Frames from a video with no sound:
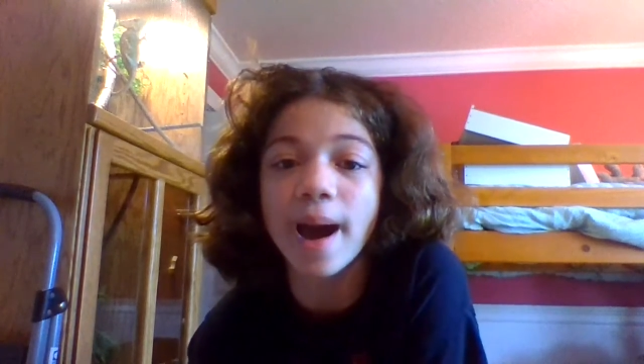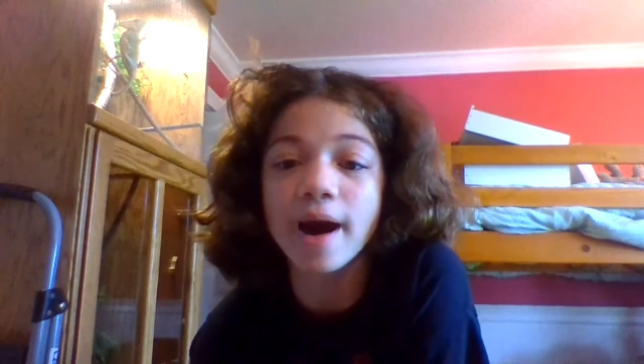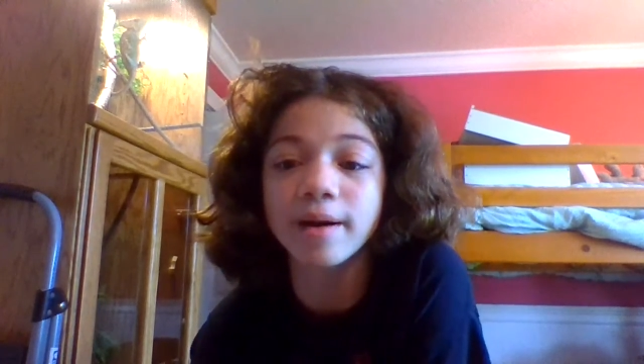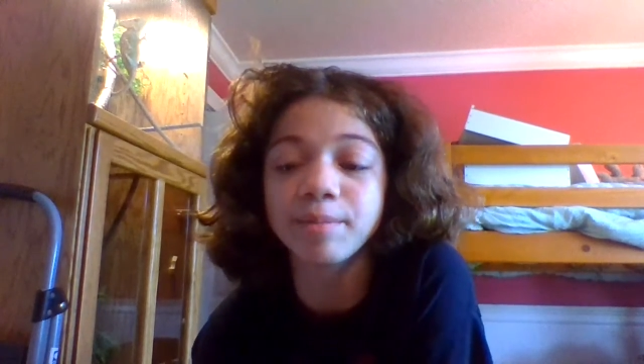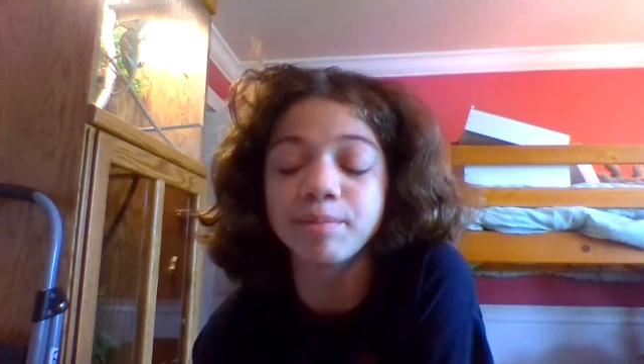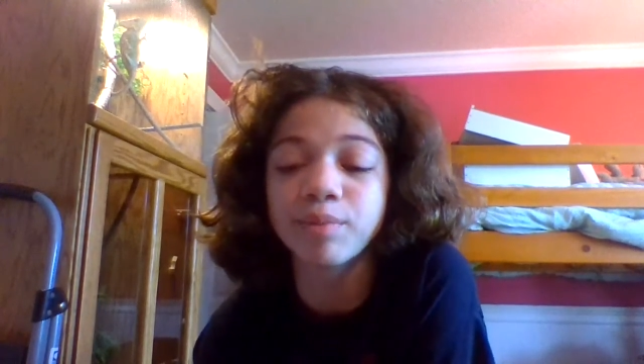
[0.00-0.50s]

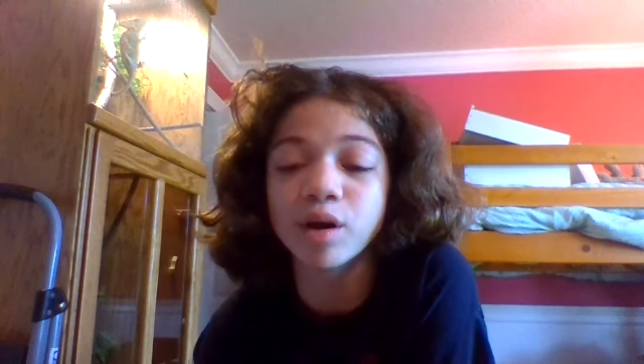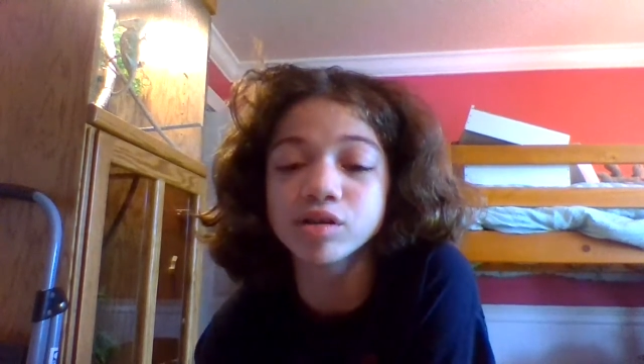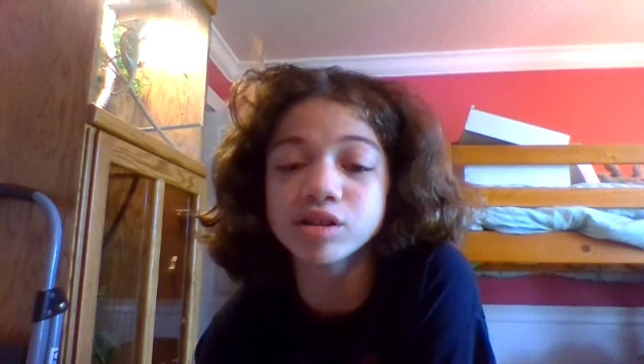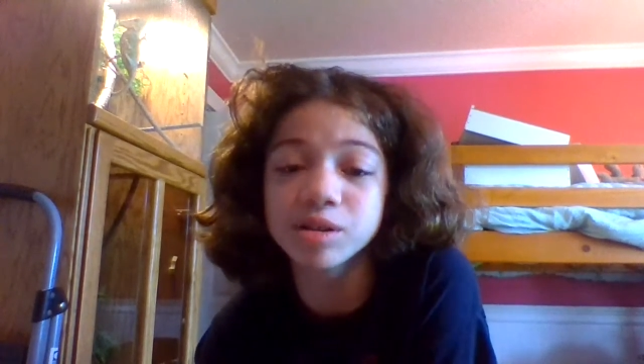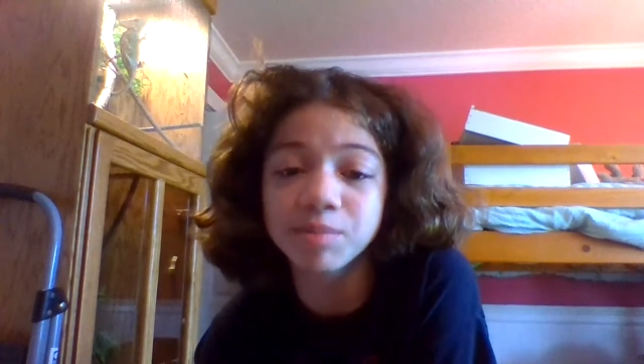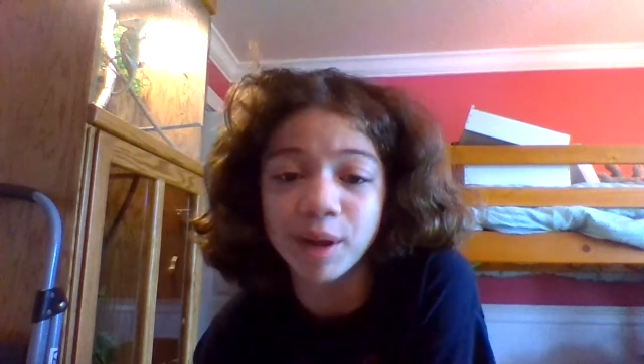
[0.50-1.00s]
I'll
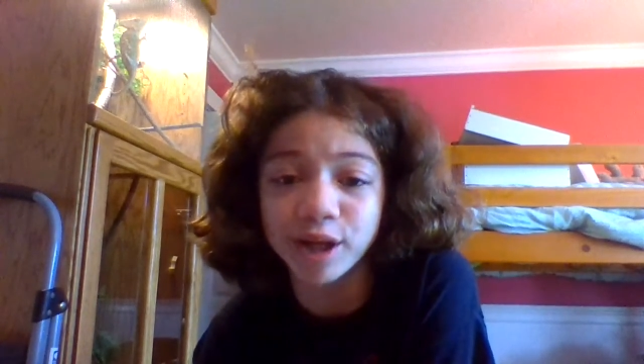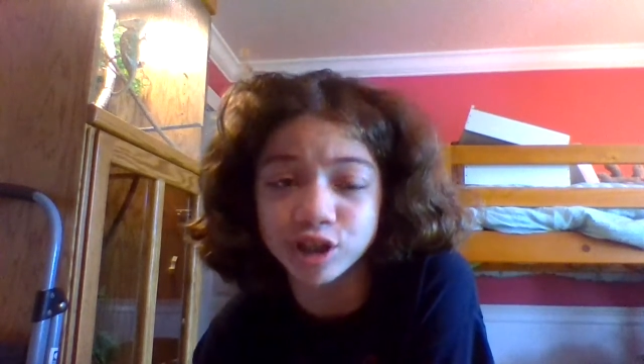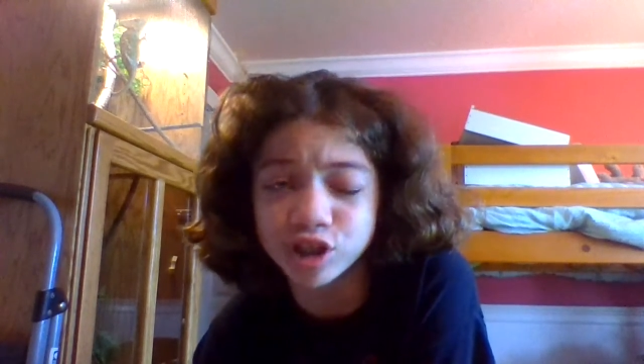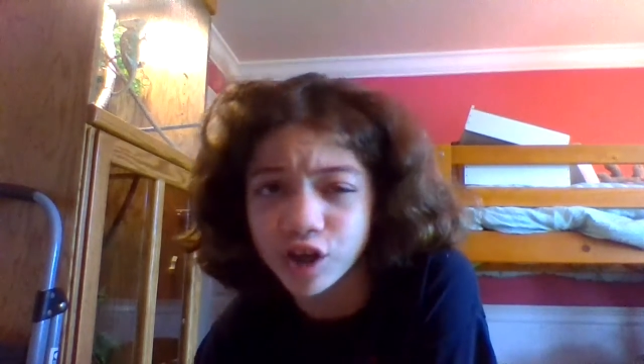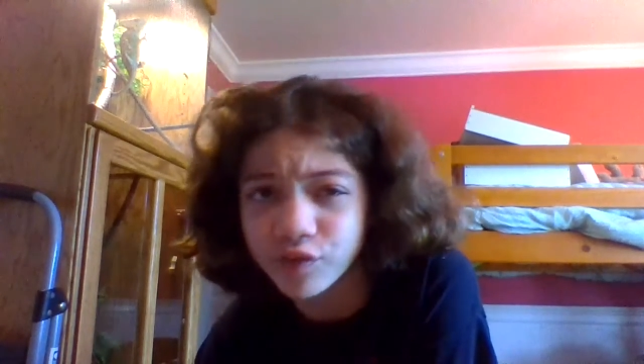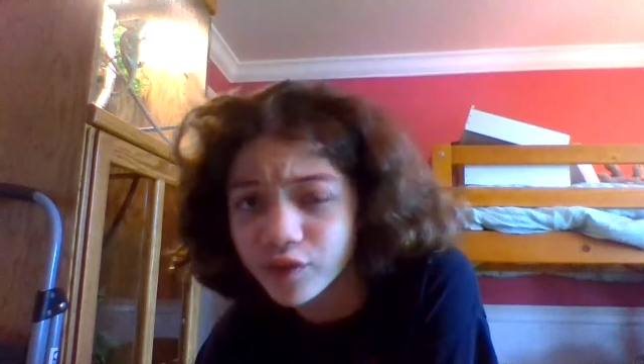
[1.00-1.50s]
post a
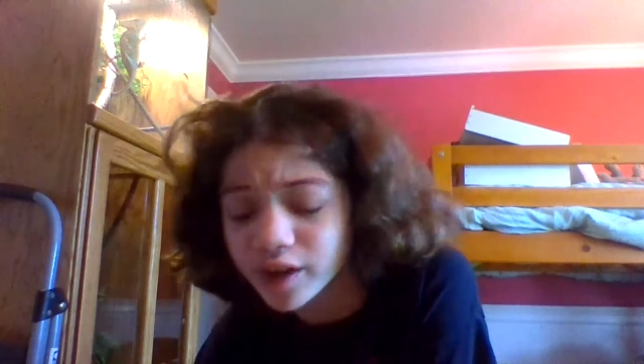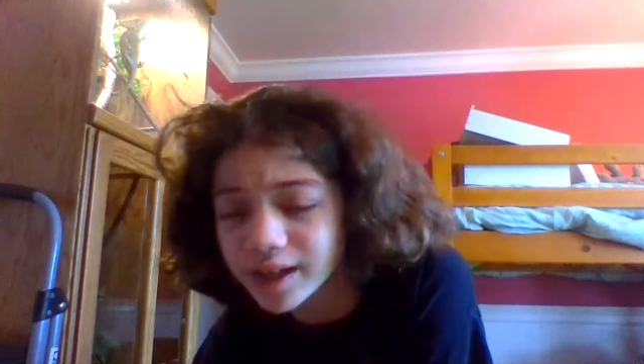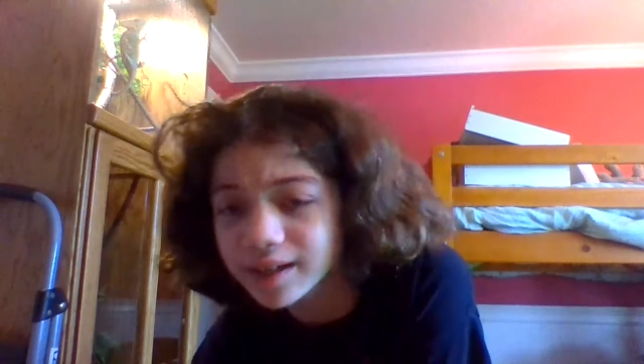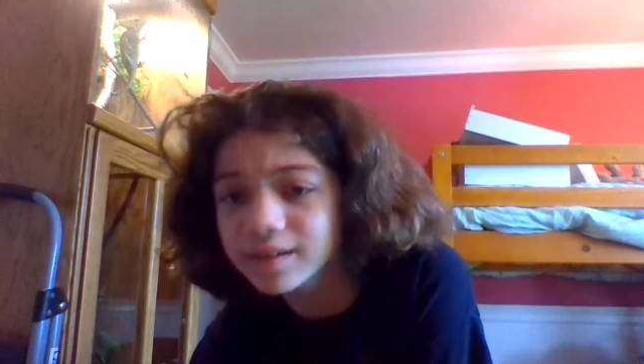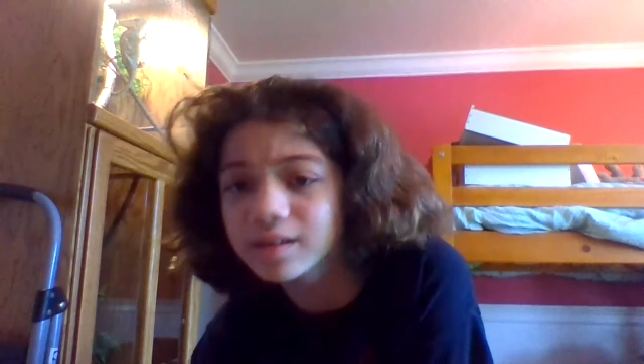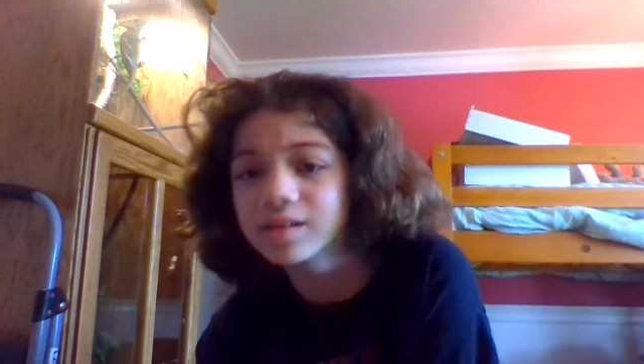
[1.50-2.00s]
picture of
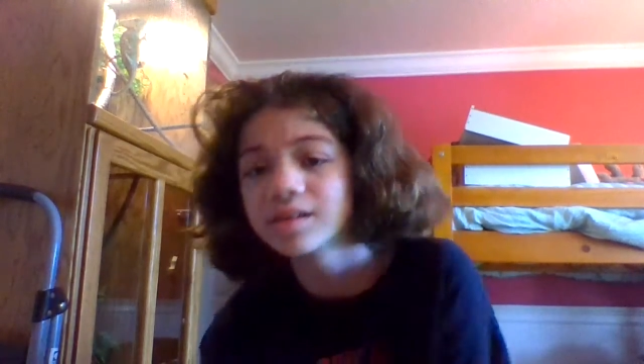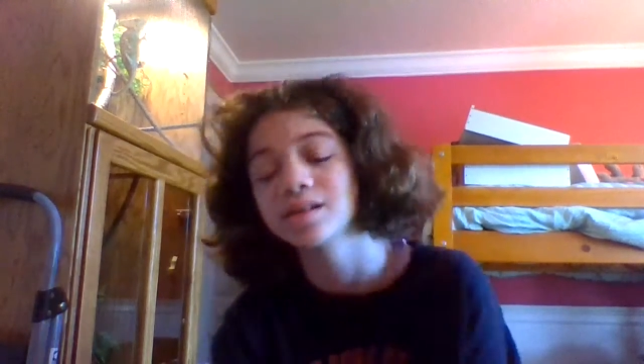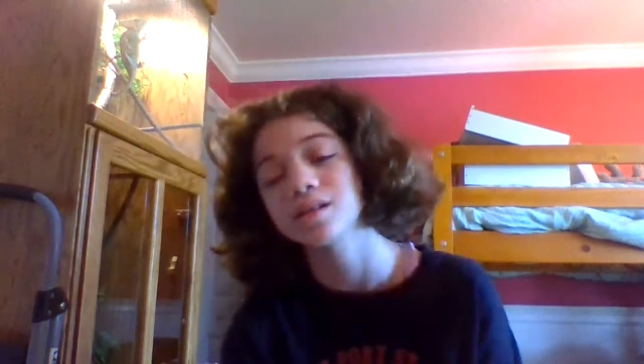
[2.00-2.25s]
one,